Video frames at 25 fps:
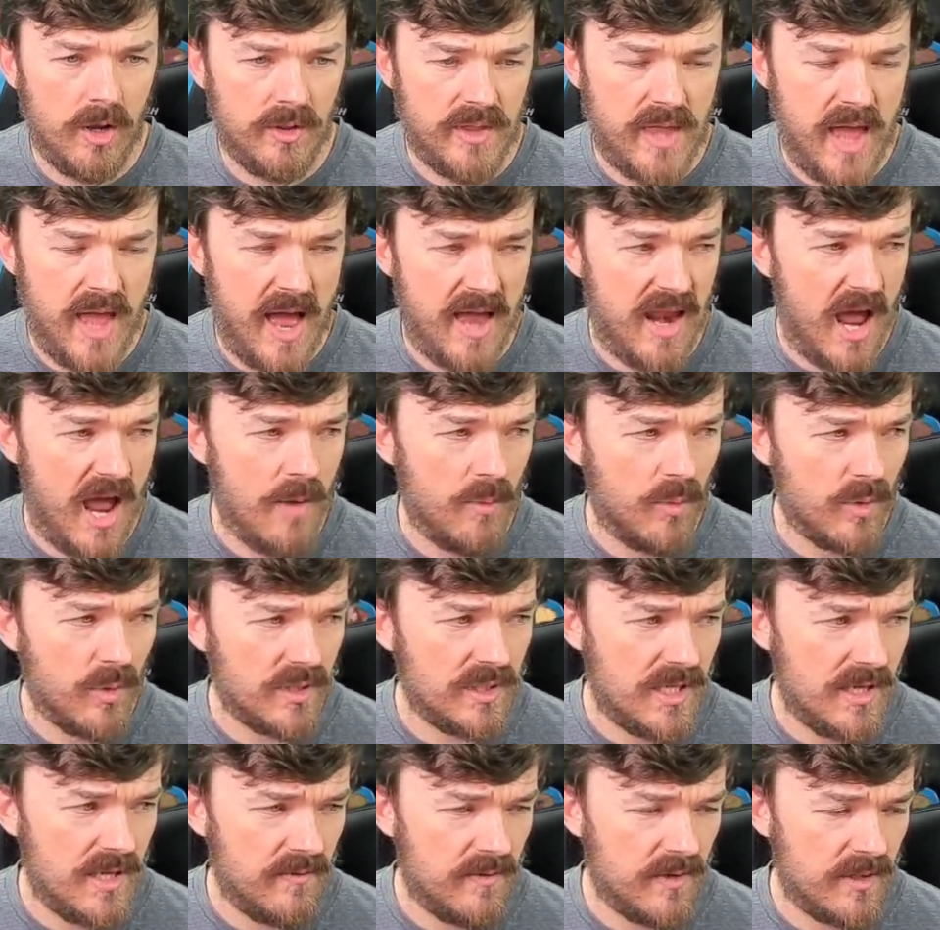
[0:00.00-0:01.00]
of that, I
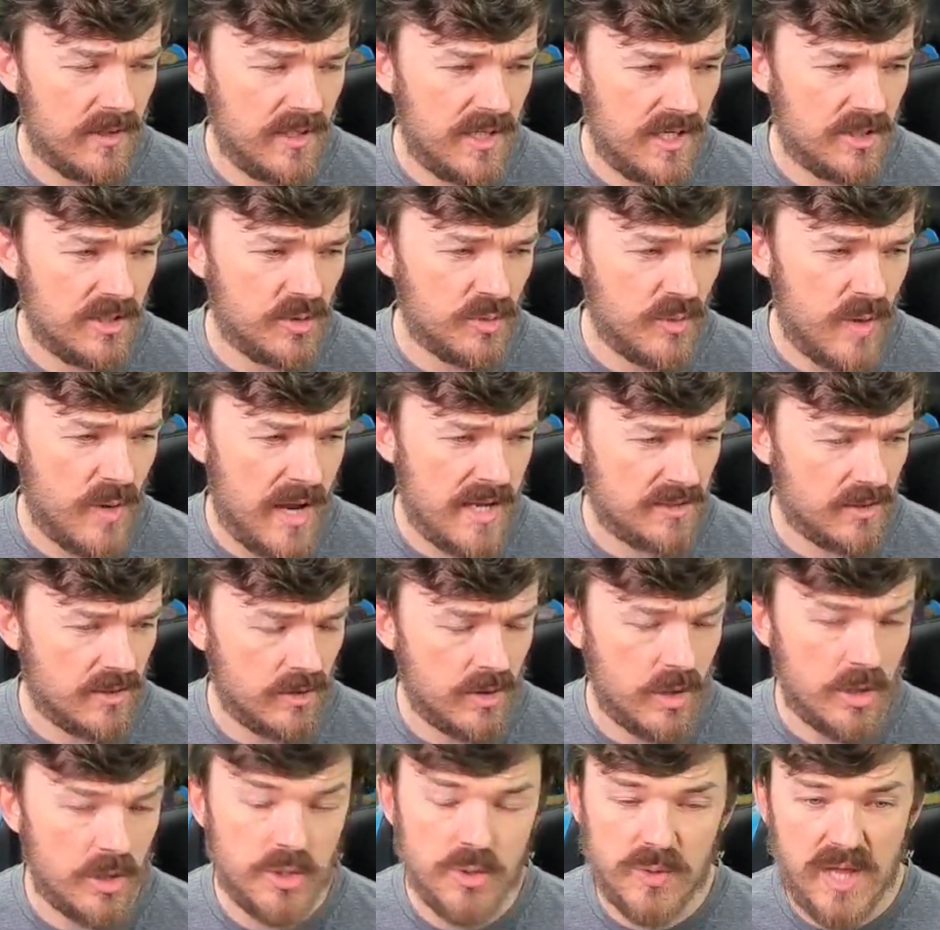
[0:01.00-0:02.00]
wouldn't even need to rest,
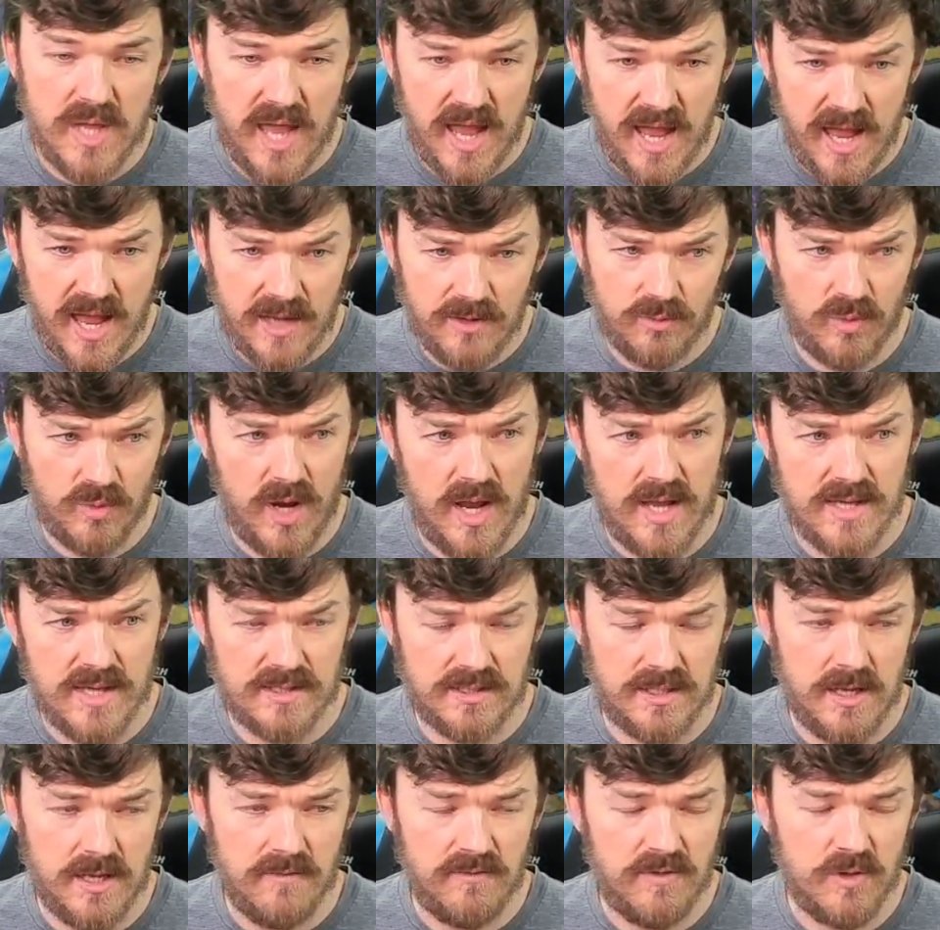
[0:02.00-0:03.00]
although you can
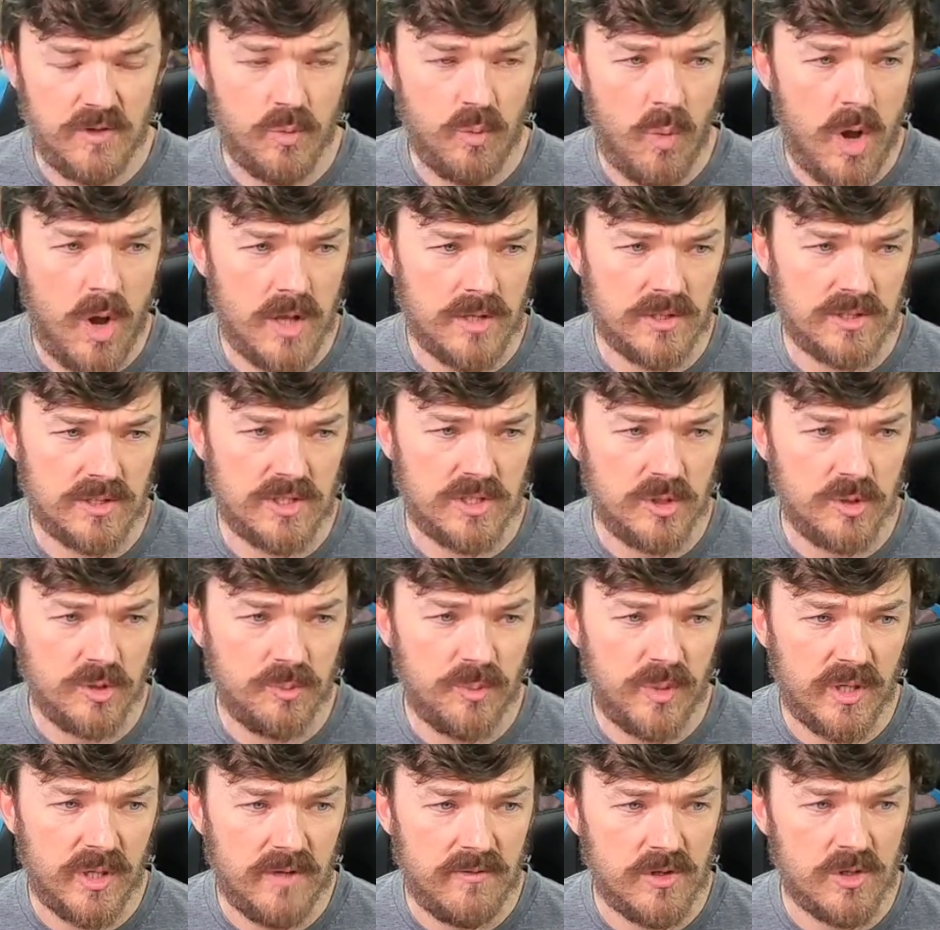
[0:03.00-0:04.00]
rest if you want to.
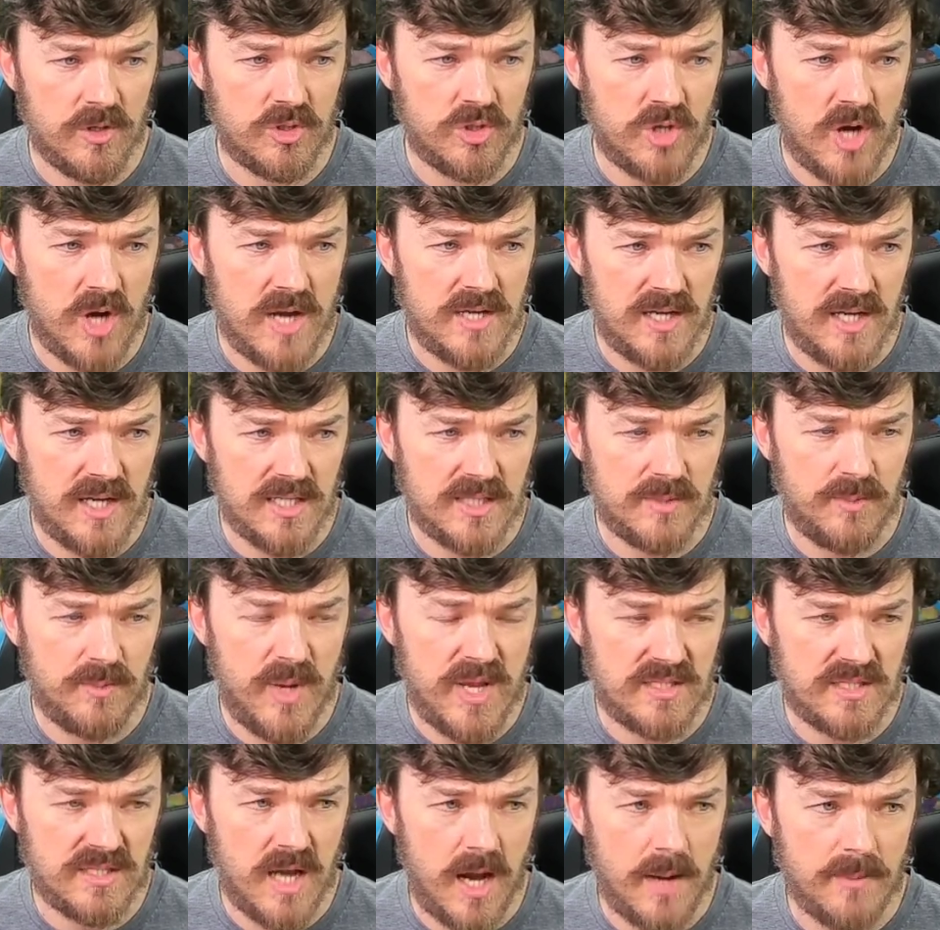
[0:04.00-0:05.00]
But if you're trying to get
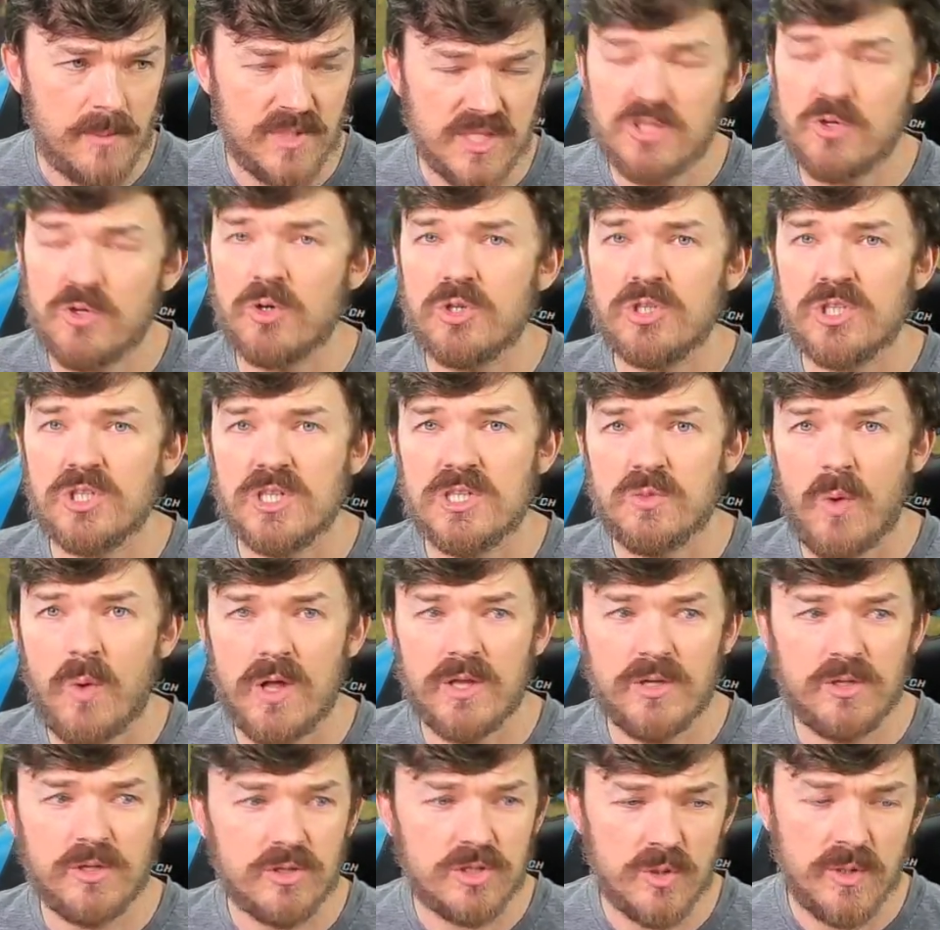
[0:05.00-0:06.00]
space-time distortions
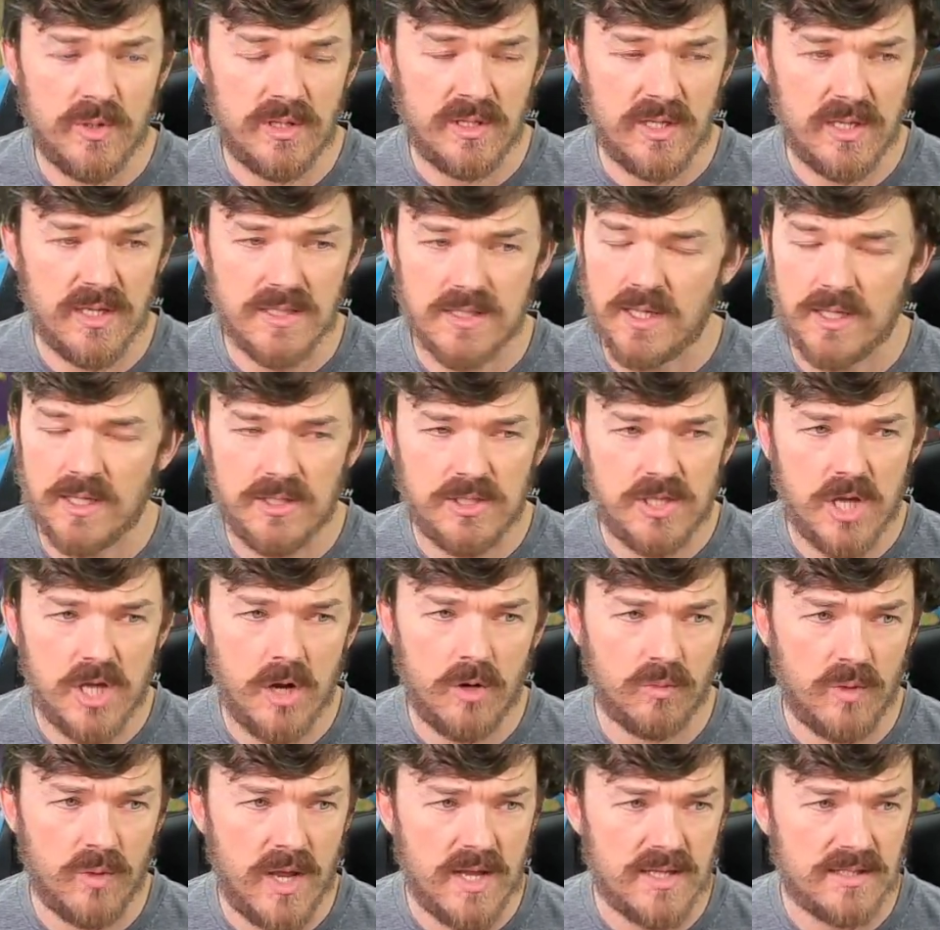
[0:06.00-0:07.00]
while you're doing this, then
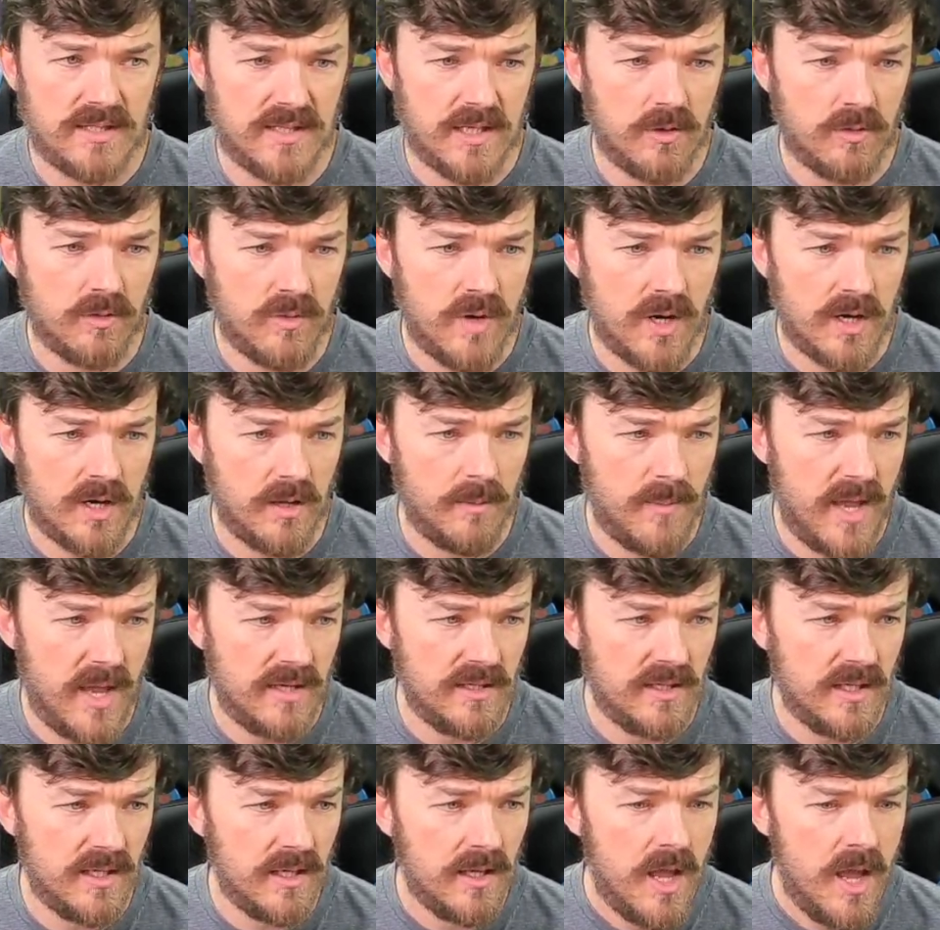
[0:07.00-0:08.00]
don't rest. I don't
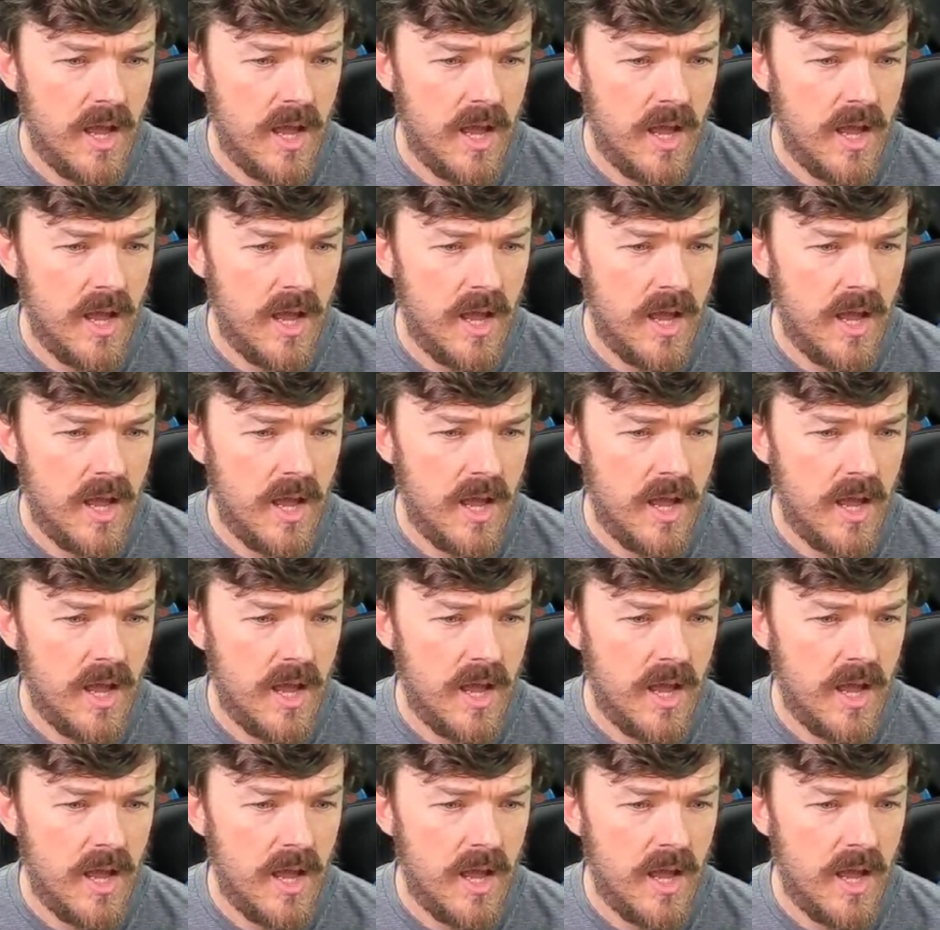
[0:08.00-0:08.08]
recommend it.